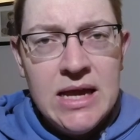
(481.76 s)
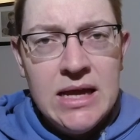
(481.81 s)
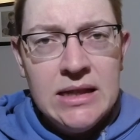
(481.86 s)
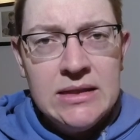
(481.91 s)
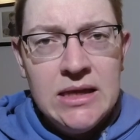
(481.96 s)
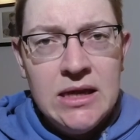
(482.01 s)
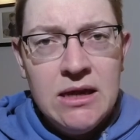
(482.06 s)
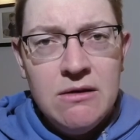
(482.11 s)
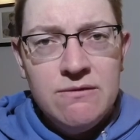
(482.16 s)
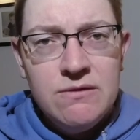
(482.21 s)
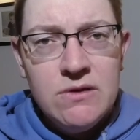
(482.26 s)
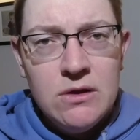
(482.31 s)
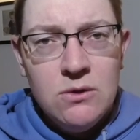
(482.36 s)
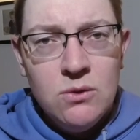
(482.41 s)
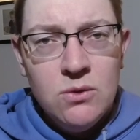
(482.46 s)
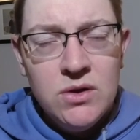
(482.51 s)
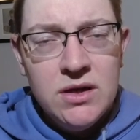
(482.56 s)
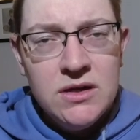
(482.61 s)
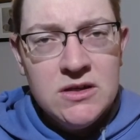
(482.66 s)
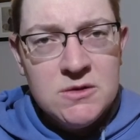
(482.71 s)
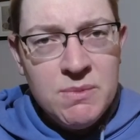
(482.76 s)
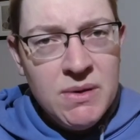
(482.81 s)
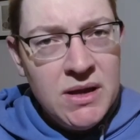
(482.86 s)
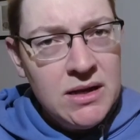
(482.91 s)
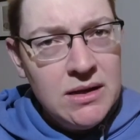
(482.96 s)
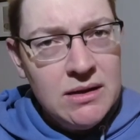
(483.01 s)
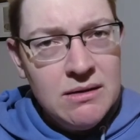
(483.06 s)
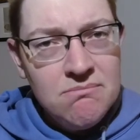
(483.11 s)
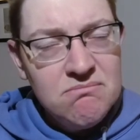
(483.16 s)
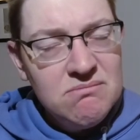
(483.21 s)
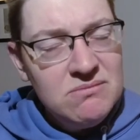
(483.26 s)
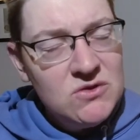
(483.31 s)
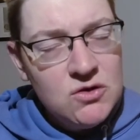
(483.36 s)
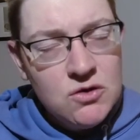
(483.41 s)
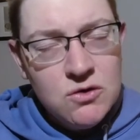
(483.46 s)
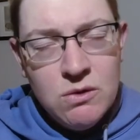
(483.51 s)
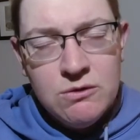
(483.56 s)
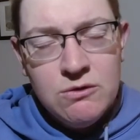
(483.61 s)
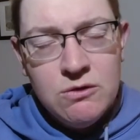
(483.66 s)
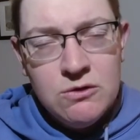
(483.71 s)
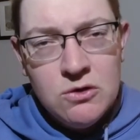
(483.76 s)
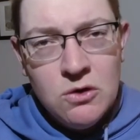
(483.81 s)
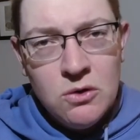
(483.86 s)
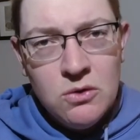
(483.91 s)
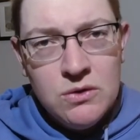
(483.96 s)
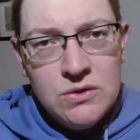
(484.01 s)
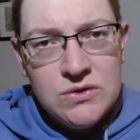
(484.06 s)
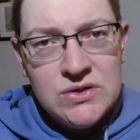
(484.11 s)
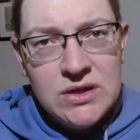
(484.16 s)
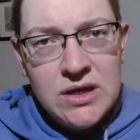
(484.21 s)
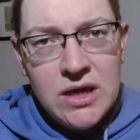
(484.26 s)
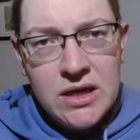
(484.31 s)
out there. If they're looking, spend $200,